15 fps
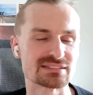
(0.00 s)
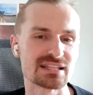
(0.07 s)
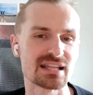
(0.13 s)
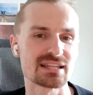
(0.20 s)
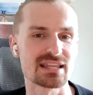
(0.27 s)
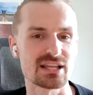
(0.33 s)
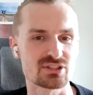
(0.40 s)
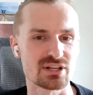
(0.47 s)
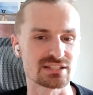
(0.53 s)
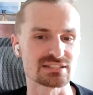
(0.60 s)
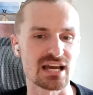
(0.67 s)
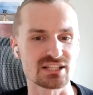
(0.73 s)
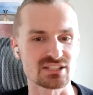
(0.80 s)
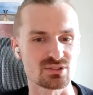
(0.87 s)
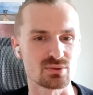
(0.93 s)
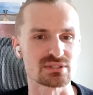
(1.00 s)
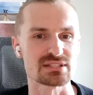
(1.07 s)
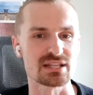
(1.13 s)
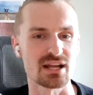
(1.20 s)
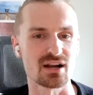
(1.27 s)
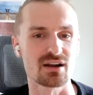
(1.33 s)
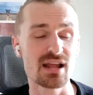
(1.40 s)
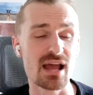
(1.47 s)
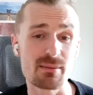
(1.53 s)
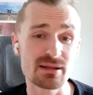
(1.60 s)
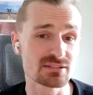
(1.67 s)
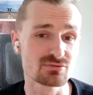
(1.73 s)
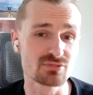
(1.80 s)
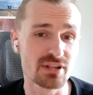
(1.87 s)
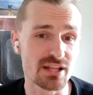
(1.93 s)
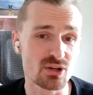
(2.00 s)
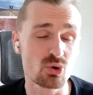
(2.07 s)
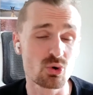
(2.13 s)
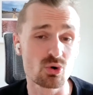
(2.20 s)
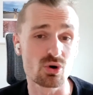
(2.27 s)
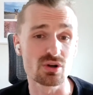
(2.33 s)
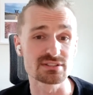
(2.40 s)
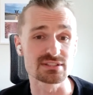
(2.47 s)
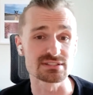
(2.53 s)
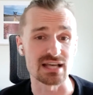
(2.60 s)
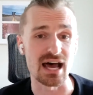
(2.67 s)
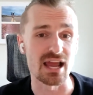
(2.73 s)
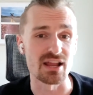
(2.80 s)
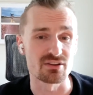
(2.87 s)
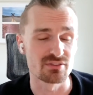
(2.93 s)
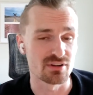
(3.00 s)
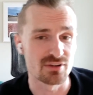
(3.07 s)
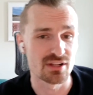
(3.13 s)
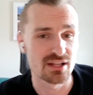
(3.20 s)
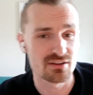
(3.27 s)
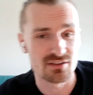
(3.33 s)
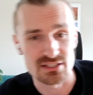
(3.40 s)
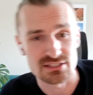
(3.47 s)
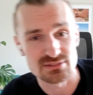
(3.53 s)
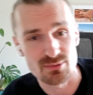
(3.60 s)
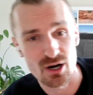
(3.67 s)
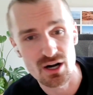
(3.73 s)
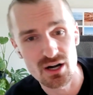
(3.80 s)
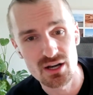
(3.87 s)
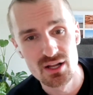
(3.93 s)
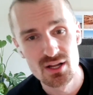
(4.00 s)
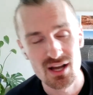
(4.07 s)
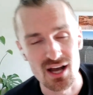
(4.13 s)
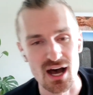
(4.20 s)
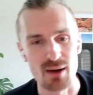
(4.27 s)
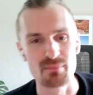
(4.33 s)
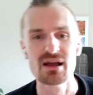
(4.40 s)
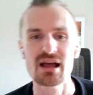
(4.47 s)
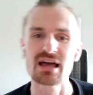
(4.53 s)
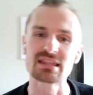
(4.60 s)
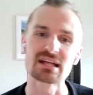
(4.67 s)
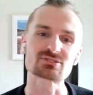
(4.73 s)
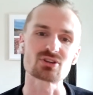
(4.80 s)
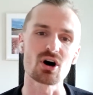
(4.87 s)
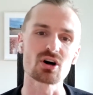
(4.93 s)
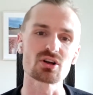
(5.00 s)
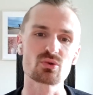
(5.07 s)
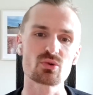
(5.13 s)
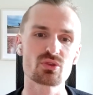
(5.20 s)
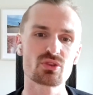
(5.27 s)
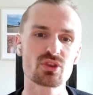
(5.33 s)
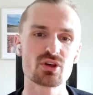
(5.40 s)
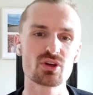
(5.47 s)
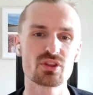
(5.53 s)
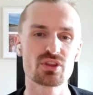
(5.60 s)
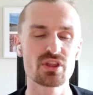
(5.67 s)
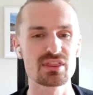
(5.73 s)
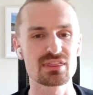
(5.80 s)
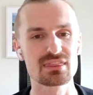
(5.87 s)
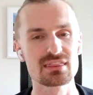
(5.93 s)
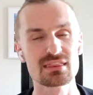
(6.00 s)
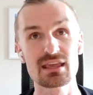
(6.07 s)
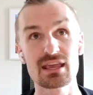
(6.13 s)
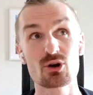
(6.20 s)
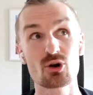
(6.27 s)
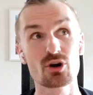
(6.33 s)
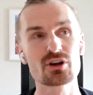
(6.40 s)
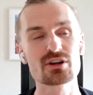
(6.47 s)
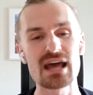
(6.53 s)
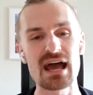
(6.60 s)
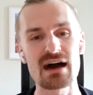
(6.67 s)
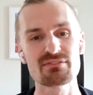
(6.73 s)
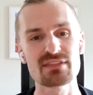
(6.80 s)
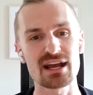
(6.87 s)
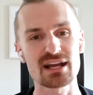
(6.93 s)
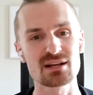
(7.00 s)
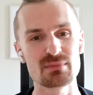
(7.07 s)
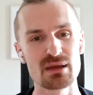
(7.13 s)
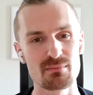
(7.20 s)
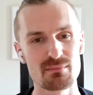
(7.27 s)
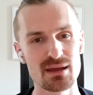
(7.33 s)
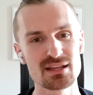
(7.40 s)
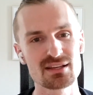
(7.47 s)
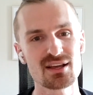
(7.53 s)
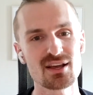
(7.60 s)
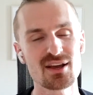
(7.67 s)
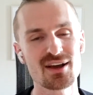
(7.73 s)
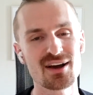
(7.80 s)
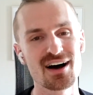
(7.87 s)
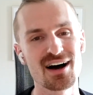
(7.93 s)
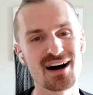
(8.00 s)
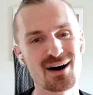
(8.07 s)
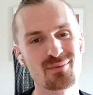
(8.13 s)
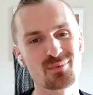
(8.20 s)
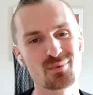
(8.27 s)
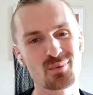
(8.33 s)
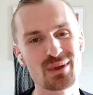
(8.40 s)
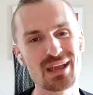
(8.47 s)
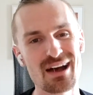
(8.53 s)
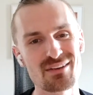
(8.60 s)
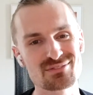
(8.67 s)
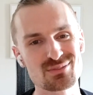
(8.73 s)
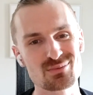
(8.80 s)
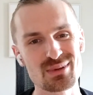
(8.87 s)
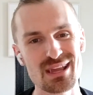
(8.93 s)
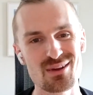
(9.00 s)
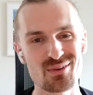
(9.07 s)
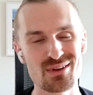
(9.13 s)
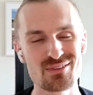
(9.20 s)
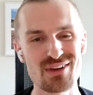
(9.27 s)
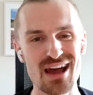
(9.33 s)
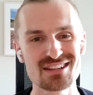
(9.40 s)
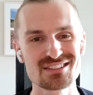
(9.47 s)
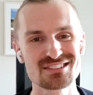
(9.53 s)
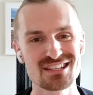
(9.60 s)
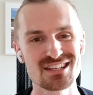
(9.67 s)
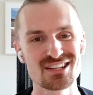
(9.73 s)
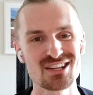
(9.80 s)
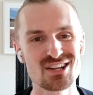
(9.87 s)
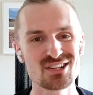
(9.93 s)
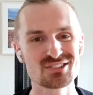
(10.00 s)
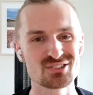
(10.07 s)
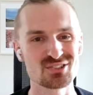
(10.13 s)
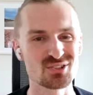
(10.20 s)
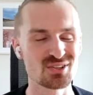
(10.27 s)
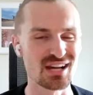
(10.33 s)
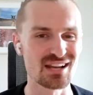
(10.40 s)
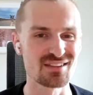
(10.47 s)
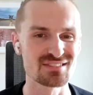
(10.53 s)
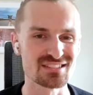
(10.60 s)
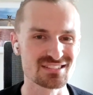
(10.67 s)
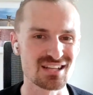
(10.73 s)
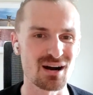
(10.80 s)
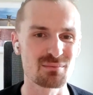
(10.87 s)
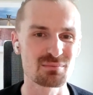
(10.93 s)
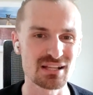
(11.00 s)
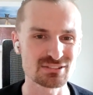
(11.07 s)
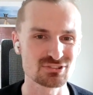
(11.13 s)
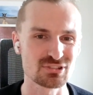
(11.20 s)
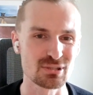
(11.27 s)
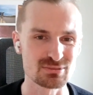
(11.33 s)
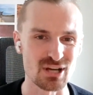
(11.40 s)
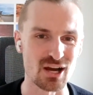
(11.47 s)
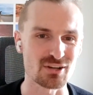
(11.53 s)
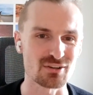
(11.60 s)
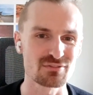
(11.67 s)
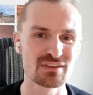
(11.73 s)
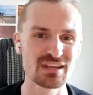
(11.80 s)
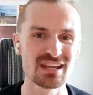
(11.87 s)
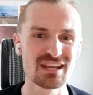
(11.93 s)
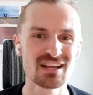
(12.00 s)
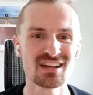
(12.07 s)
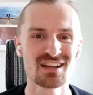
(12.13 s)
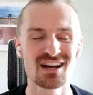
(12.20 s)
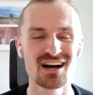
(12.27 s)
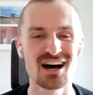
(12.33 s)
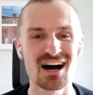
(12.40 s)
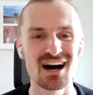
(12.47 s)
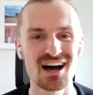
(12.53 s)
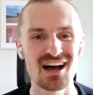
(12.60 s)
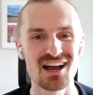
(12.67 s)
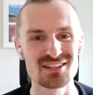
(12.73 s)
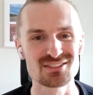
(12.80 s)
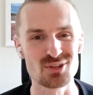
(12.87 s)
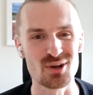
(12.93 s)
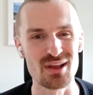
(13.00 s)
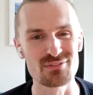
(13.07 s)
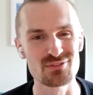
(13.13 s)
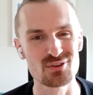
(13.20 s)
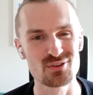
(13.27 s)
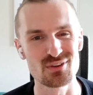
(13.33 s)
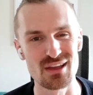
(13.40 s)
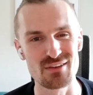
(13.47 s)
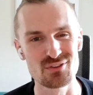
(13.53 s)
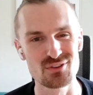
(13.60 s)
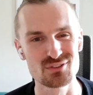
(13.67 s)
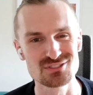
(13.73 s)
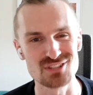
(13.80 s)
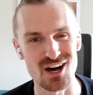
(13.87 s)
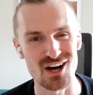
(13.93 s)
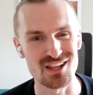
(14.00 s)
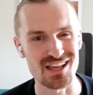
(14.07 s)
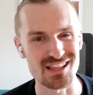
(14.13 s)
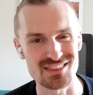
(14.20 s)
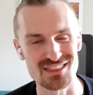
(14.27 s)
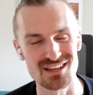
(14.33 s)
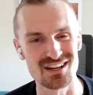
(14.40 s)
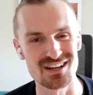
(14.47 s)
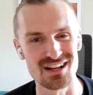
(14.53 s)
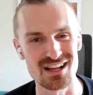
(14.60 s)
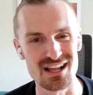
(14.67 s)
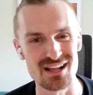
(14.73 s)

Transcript: that that transaction was there. I mean, it's a really cool design, really, really smart. Um, and that's all the, the, in order to have that commitment, um, we have, we, we've had to do kind of this complex cryptography. Uh, so if you, if you saw like the